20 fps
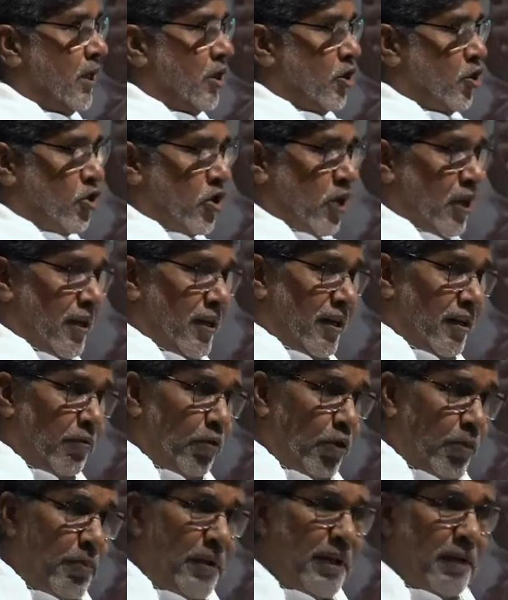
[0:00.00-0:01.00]
Children
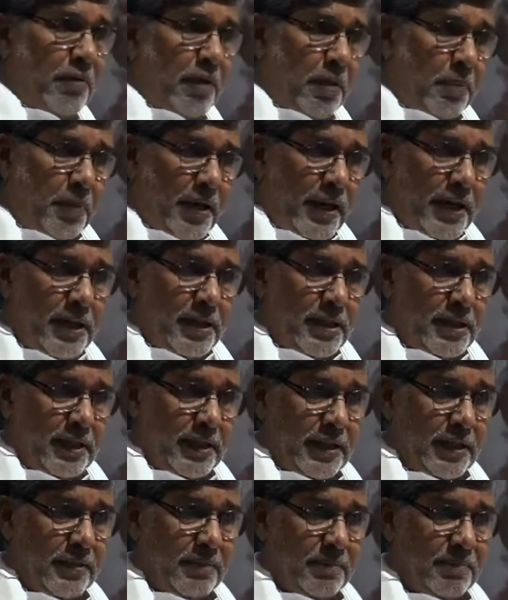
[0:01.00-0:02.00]
would be our
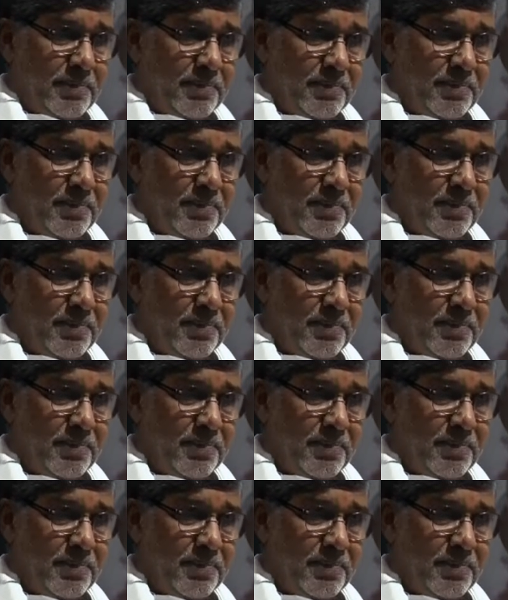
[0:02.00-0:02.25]
priority.